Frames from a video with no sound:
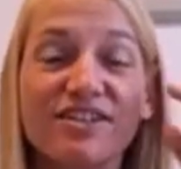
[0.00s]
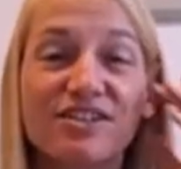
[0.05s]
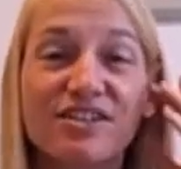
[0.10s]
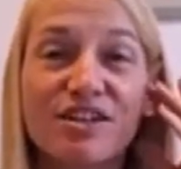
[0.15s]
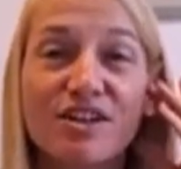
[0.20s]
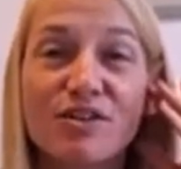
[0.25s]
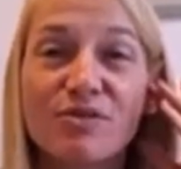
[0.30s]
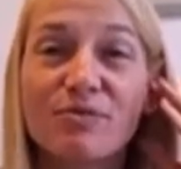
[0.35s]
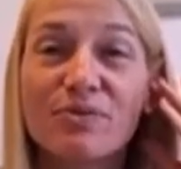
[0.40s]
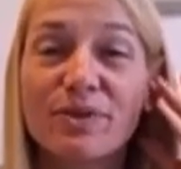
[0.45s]

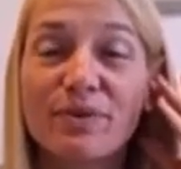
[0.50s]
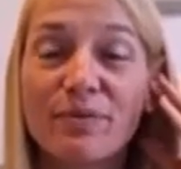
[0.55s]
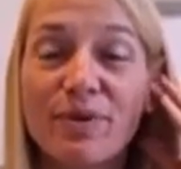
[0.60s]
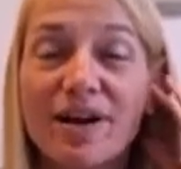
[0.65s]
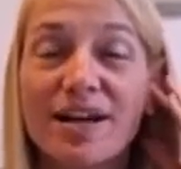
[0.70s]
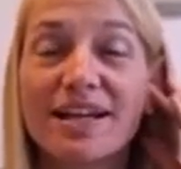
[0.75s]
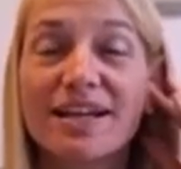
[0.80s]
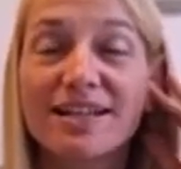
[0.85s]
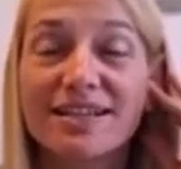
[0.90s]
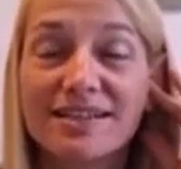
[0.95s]
So we
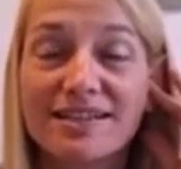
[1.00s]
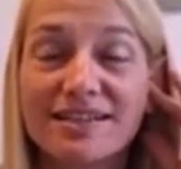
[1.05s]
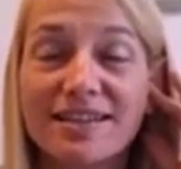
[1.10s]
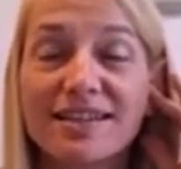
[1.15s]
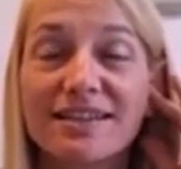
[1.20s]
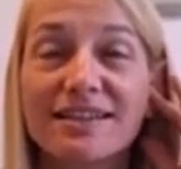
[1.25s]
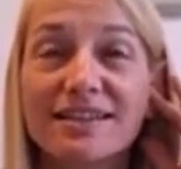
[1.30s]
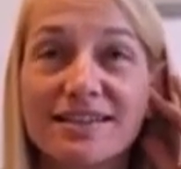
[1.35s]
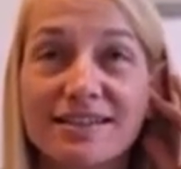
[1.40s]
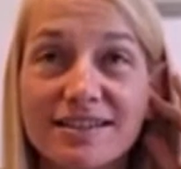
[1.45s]
want to
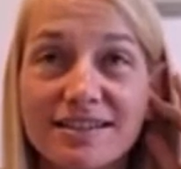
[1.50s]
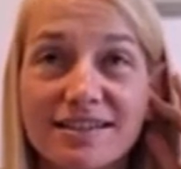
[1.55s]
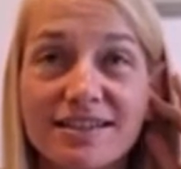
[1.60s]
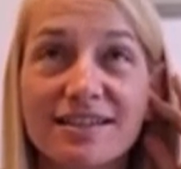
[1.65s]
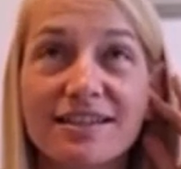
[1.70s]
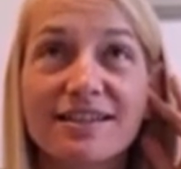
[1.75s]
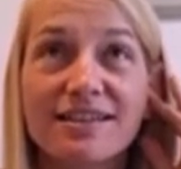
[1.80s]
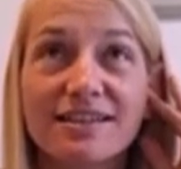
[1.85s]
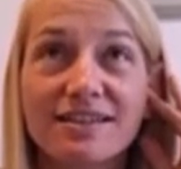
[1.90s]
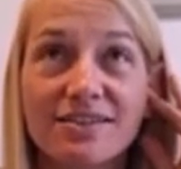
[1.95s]
instead listen
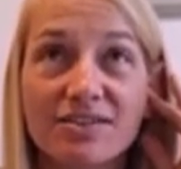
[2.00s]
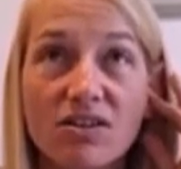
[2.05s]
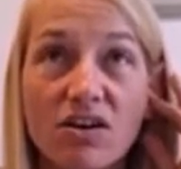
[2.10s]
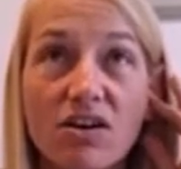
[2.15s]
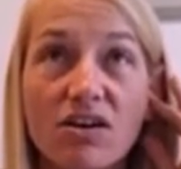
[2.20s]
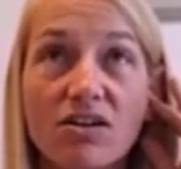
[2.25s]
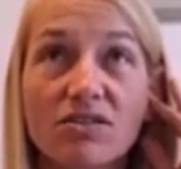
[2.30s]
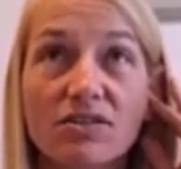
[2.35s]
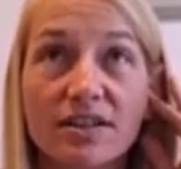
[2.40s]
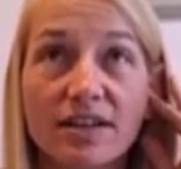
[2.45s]
to the
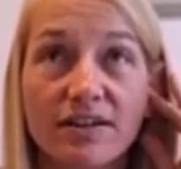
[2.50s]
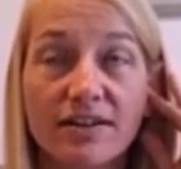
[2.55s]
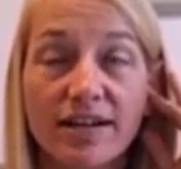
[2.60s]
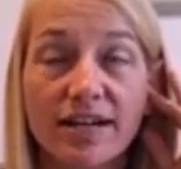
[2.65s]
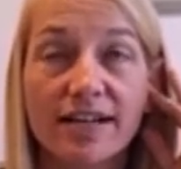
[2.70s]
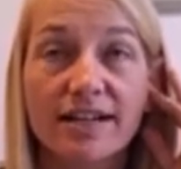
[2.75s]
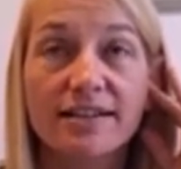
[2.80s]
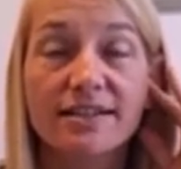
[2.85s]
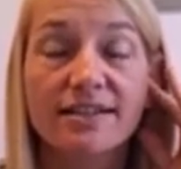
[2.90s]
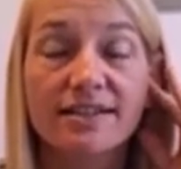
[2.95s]
song
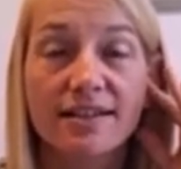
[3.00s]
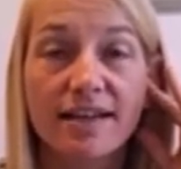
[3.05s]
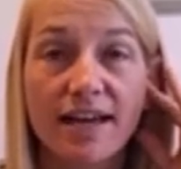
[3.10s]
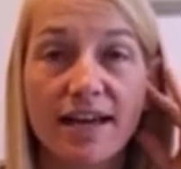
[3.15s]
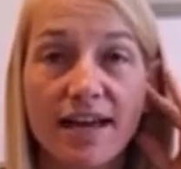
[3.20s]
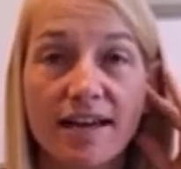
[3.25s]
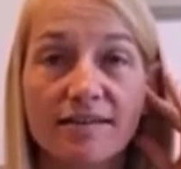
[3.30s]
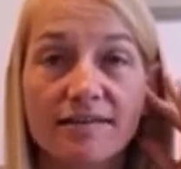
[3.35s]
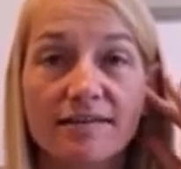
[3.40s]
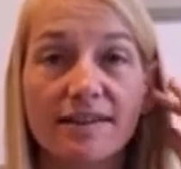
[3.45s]
lyrics
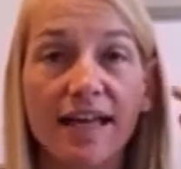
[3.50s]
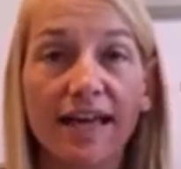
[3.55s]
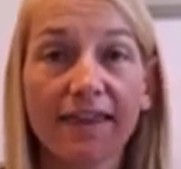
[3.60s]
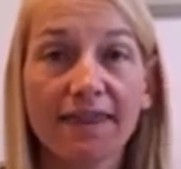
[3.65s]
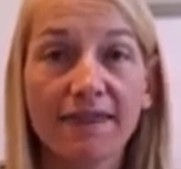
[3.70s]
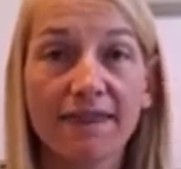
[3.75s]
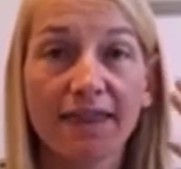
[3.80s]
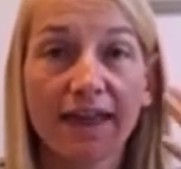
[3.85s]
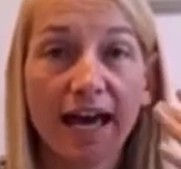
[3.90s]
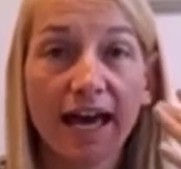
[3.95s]
and
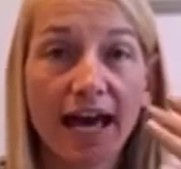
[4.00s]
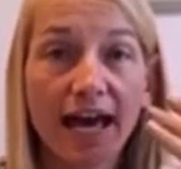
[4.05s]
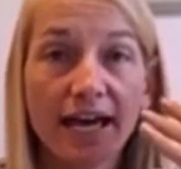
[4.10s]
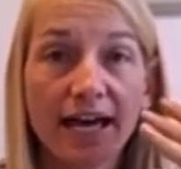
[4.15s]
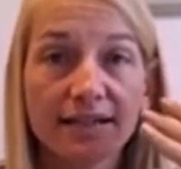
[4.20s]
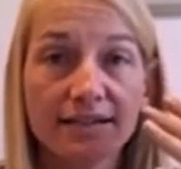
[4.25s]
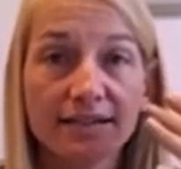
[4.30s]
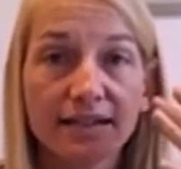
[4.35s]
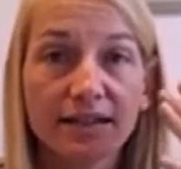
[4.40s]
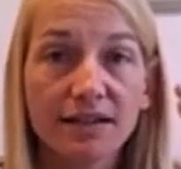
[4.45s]
let
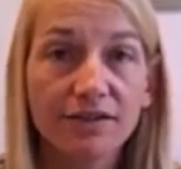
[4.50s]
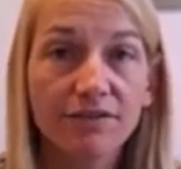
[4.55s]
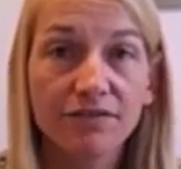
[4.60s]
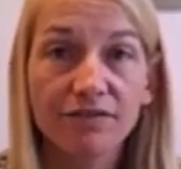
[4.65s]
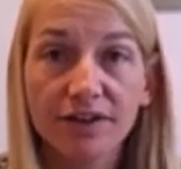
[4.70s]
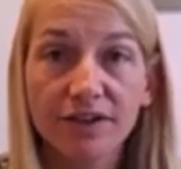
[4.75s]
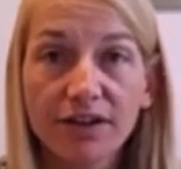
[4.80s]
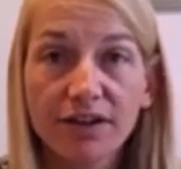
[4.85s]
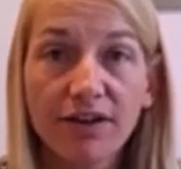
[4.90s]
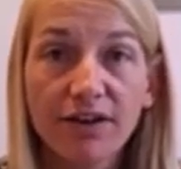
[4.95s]
that
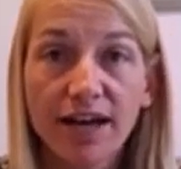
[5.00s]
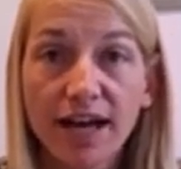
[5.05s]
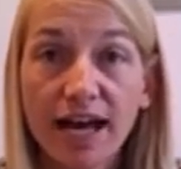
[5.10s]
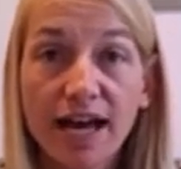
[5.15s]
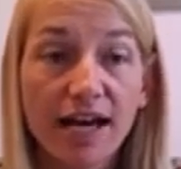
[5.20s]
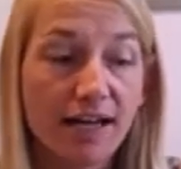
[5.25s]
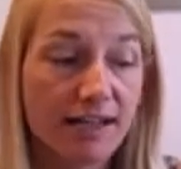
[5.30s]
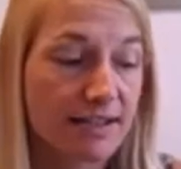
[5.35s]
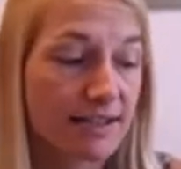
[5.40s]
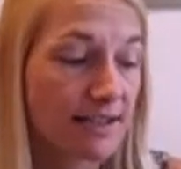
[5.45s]
fill our
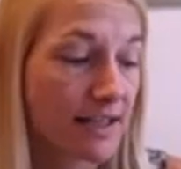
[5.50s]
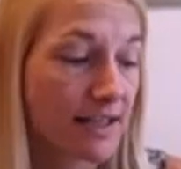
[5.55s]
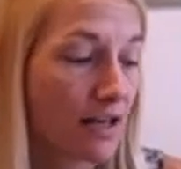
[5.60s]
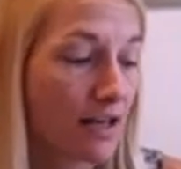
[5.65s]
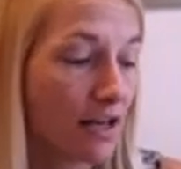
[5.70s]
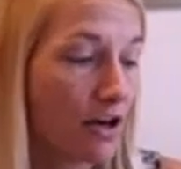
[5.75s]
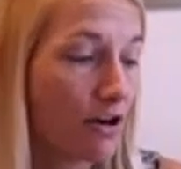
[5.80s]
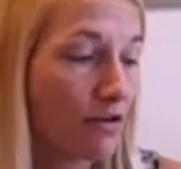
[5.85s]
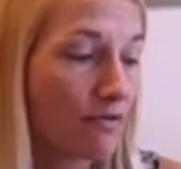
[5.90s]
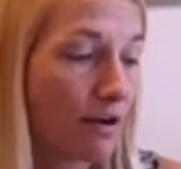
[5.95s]
heads
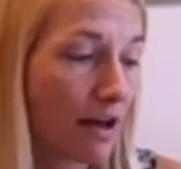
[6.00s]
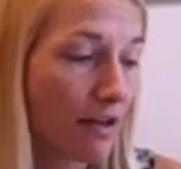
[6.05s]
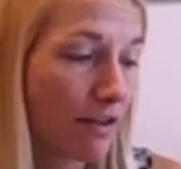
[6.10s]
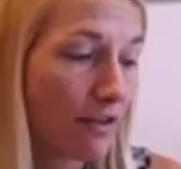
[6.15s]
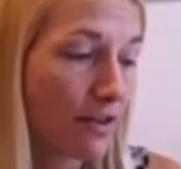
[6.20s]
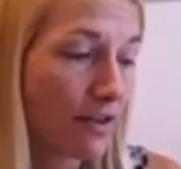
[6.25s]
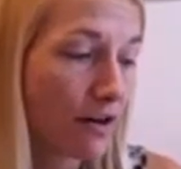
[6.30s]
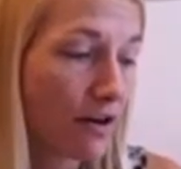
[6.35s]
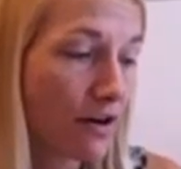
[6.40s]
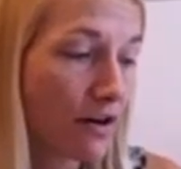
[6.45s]
rather
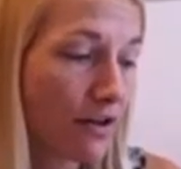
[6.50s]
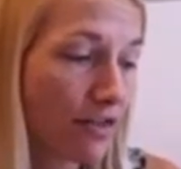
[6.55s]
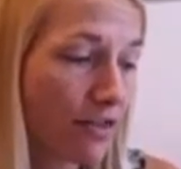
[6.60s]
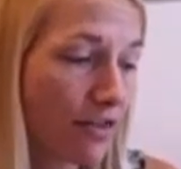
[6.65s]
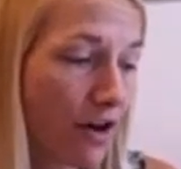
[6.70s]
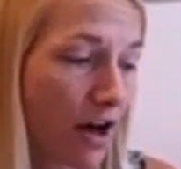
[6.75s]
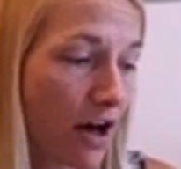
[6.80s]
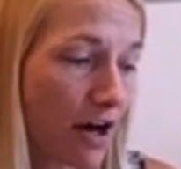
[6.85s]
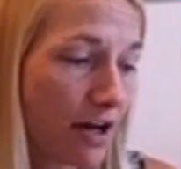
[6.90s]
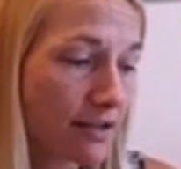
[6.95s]
than our
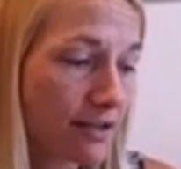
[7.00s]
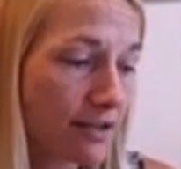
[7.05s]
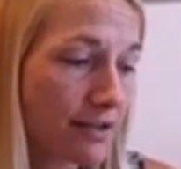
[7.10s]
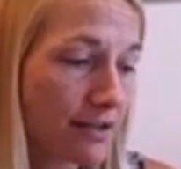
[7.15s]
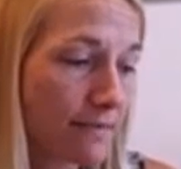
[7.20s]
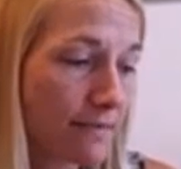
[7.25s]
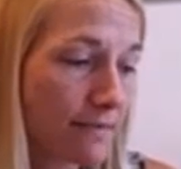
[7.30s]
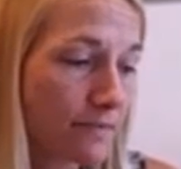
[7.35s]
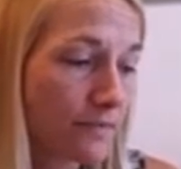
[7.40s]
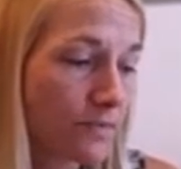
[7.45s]

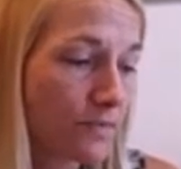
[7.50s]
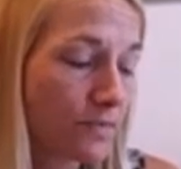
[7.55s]
thoughts.